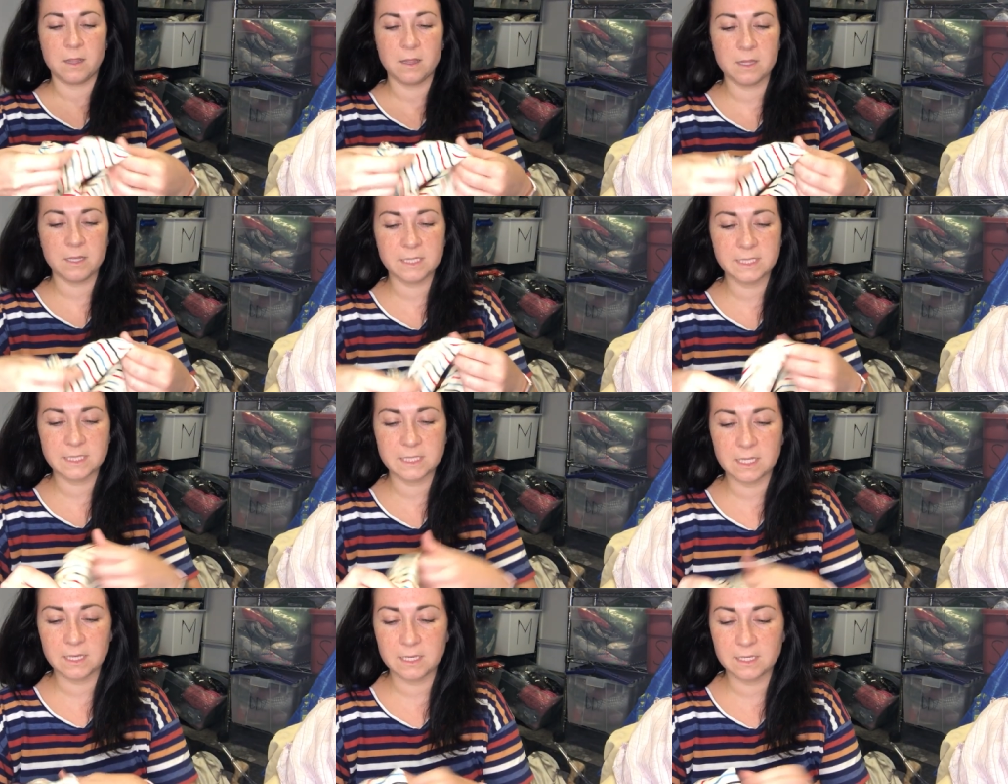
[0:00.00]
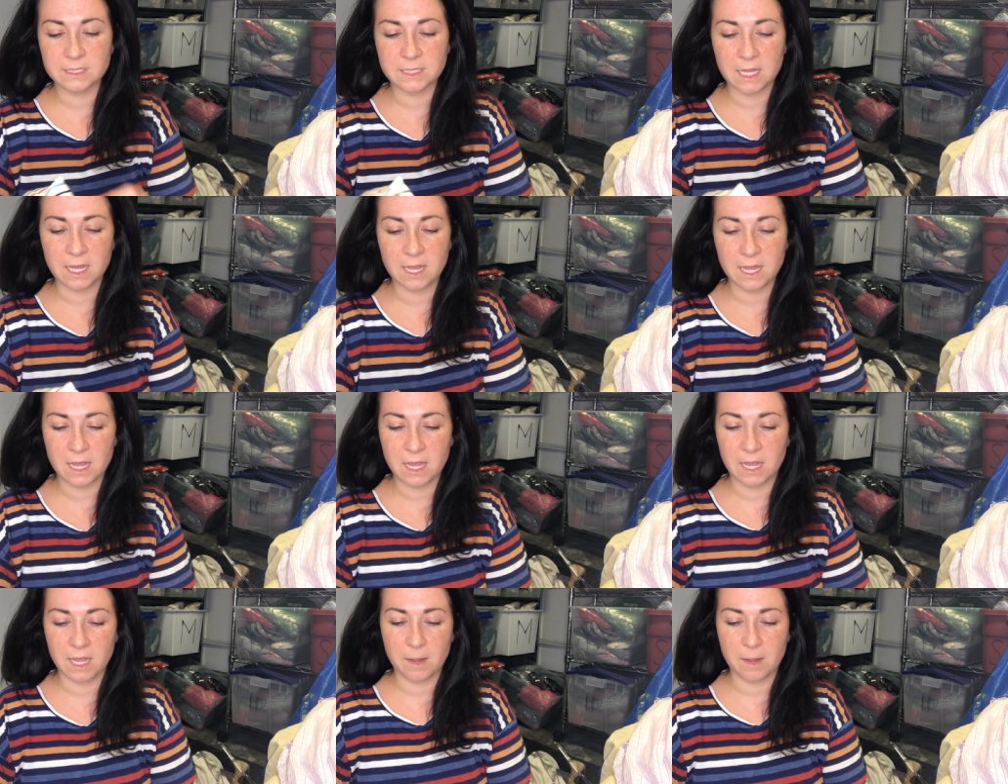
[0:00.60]
This is
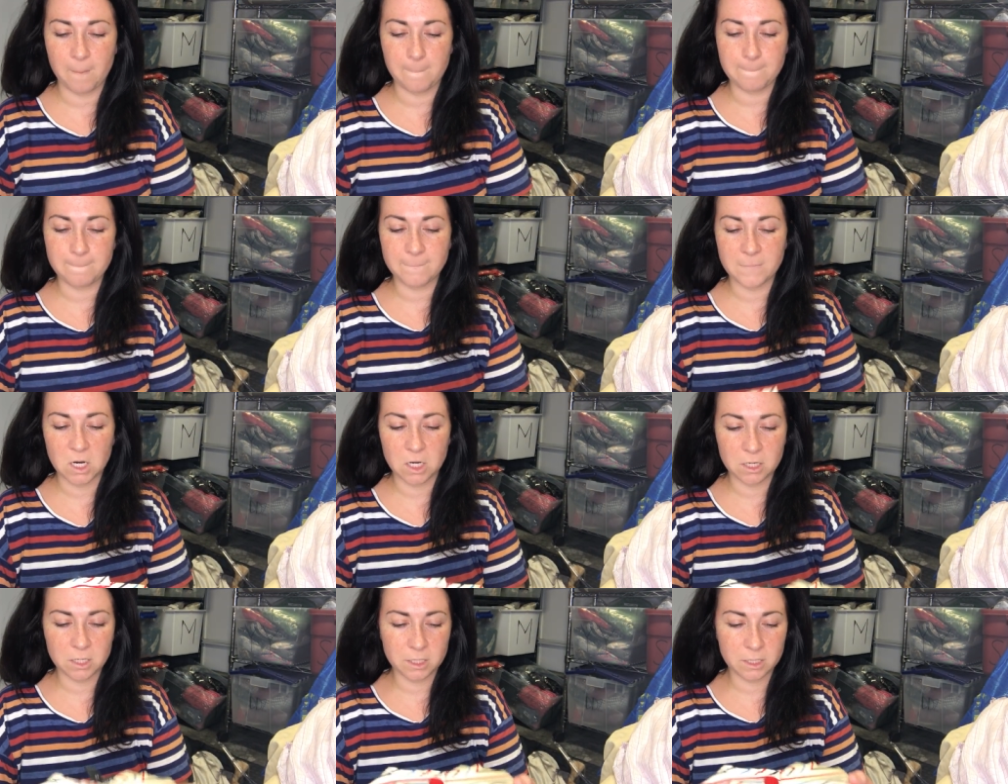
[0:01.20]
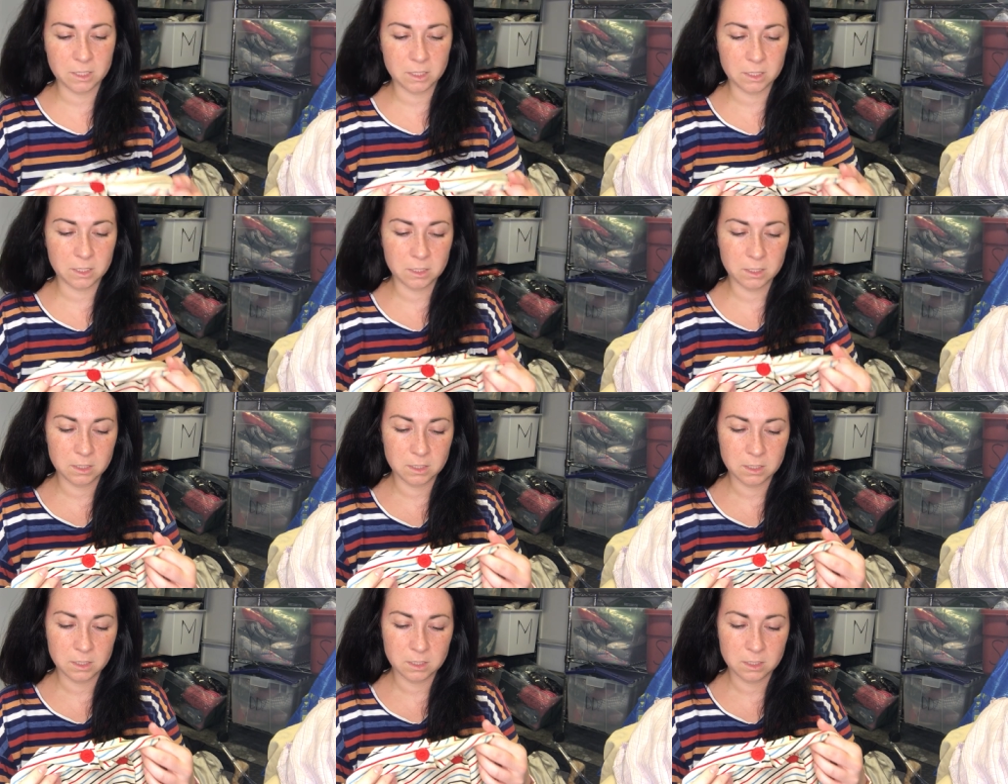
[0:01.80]
a Marc
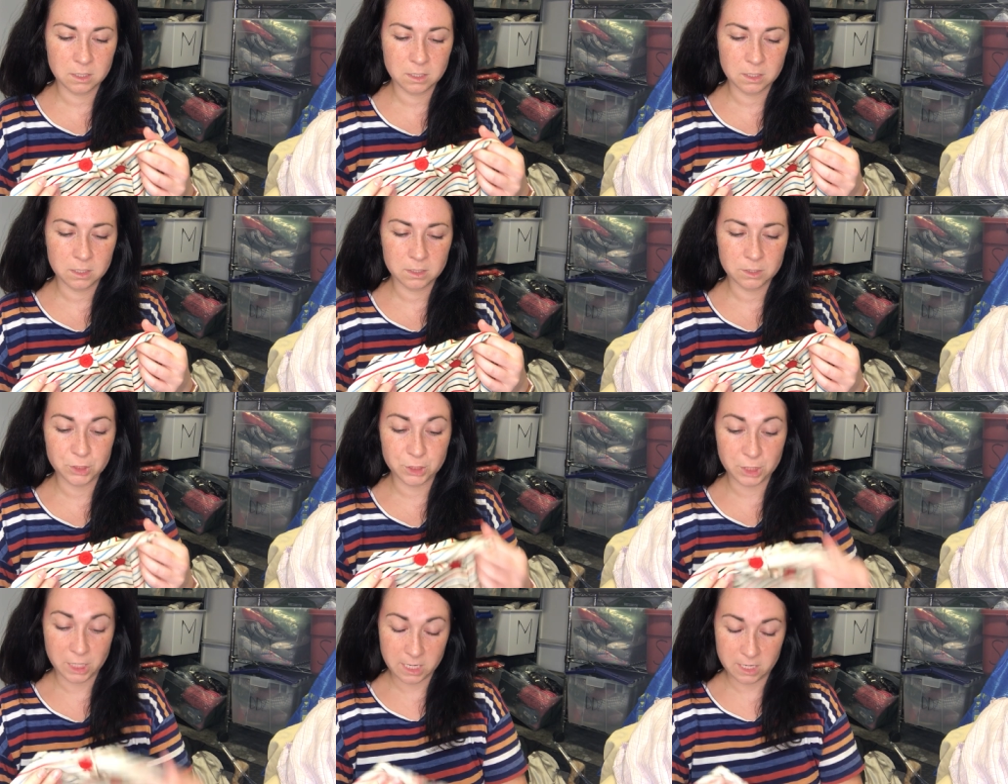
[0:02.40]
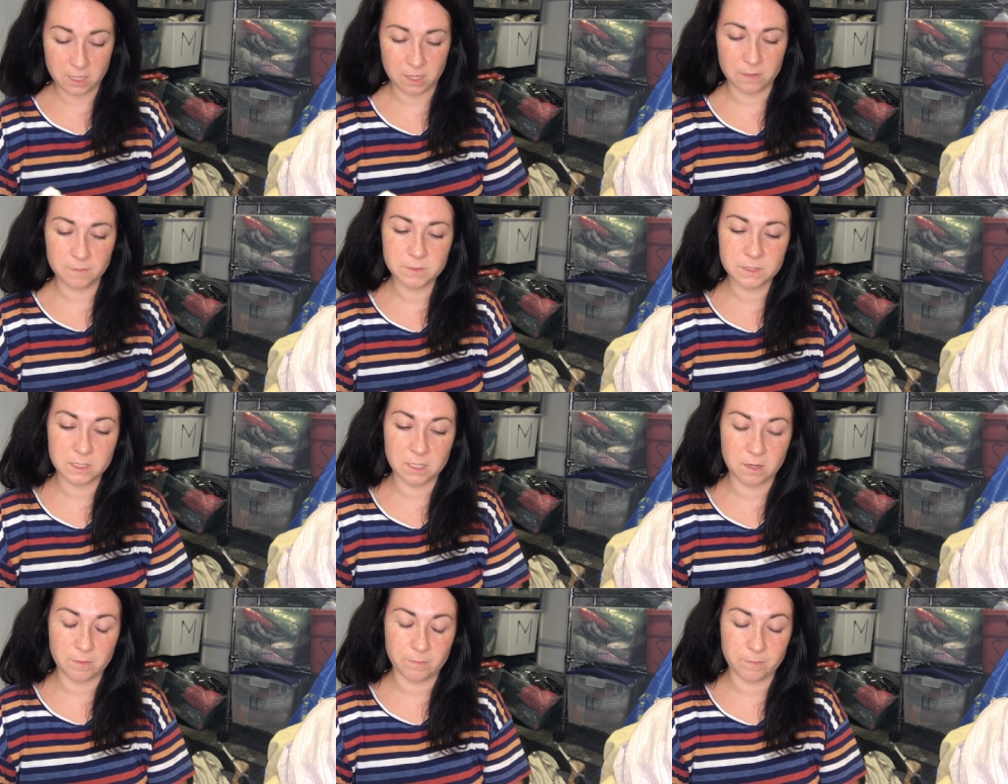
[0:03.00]

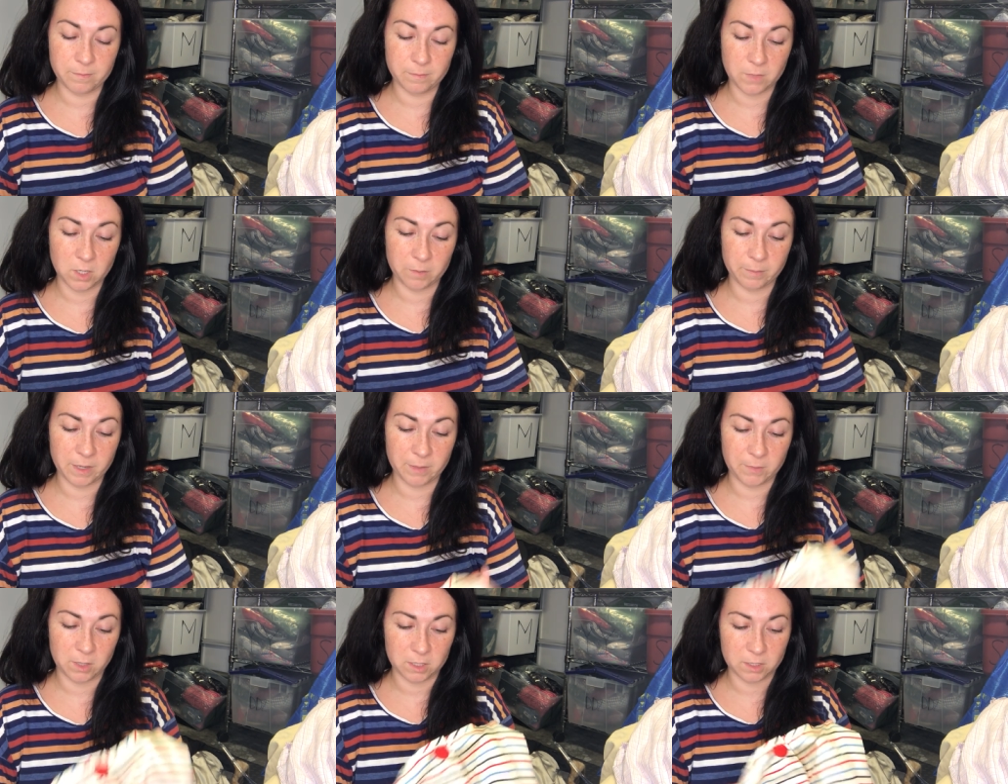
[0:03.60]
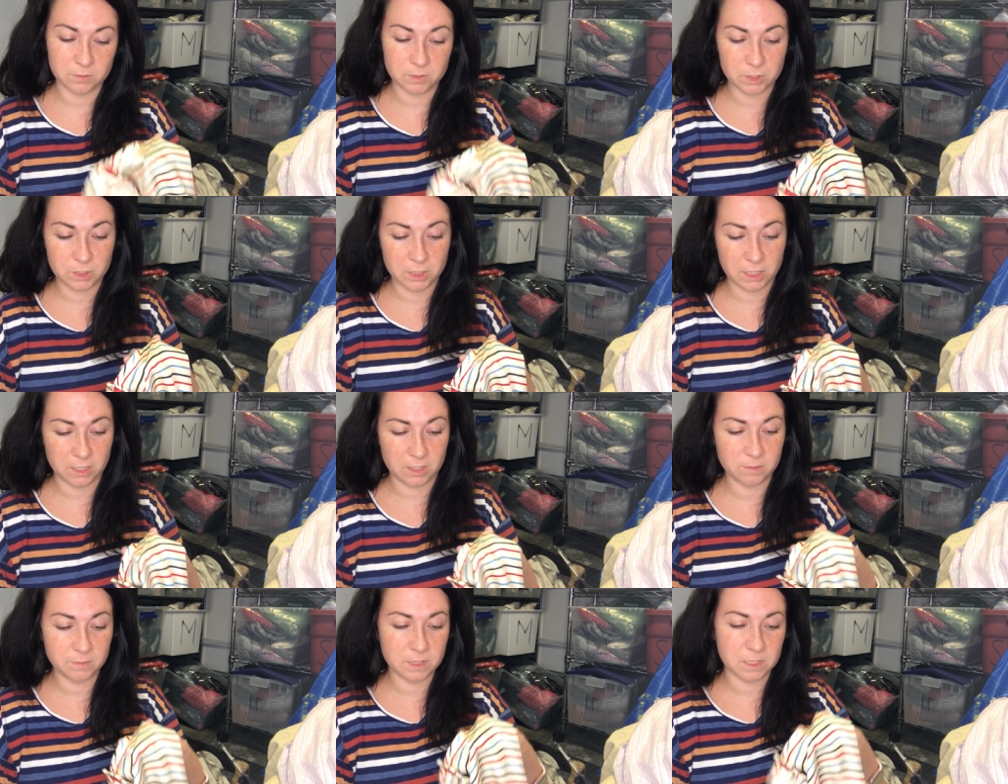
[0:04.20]
Jacobs, not Marc by Marc
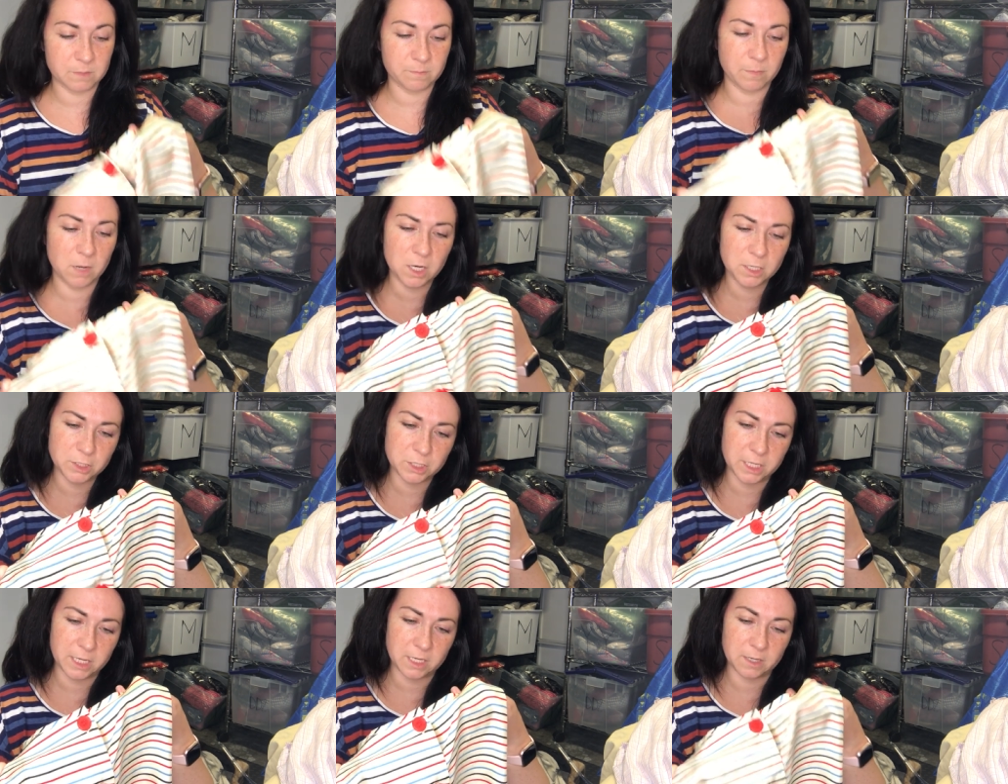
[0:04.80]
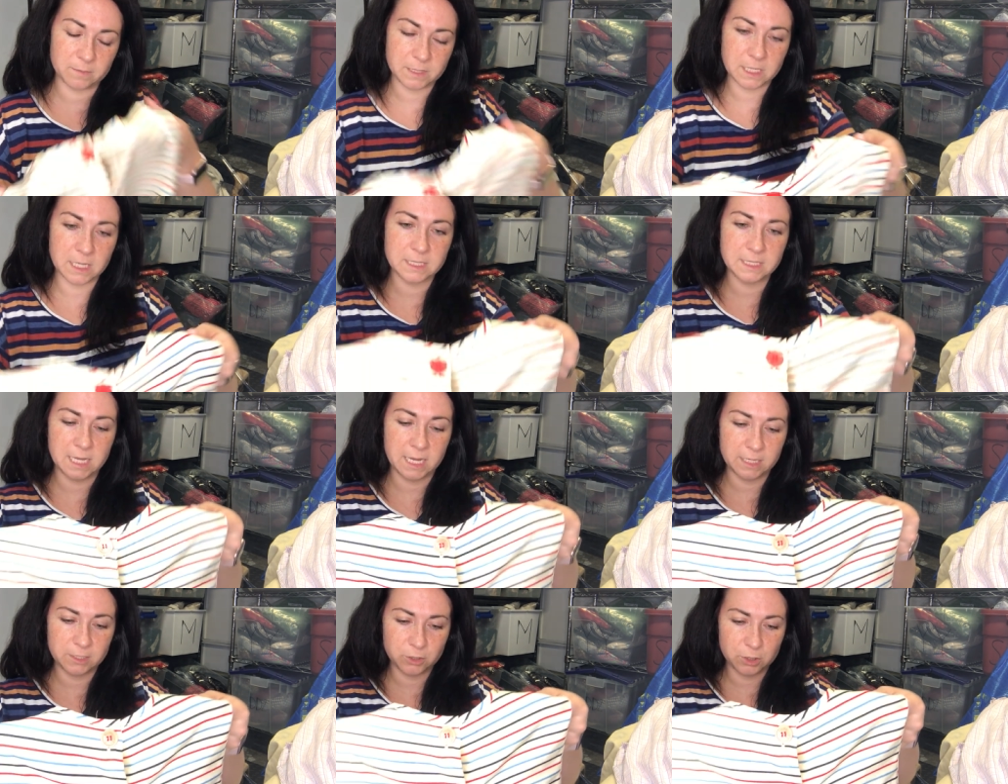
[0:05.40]
Jacobs. It's Marc Jacobs,
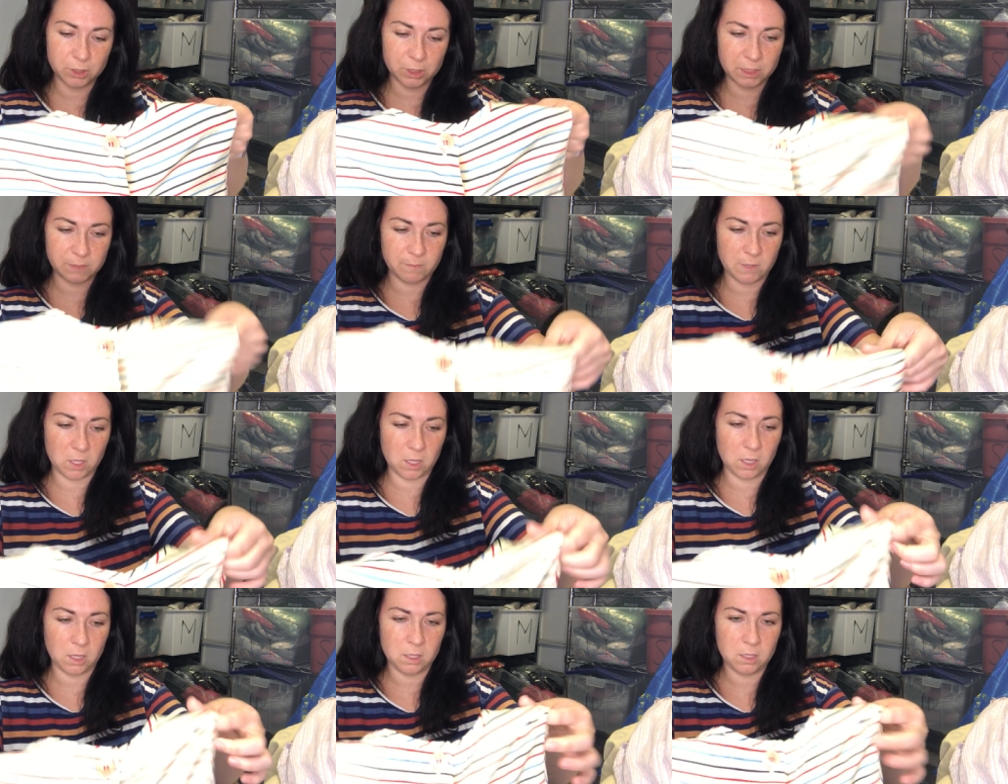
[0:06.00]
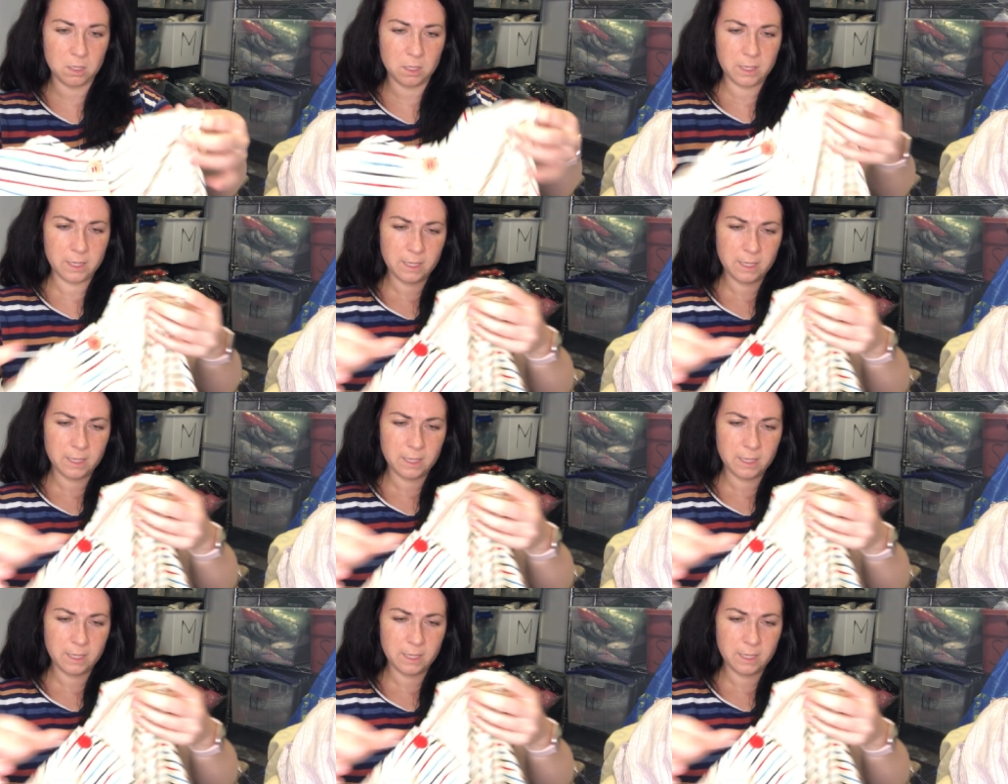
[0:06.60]
size extra small.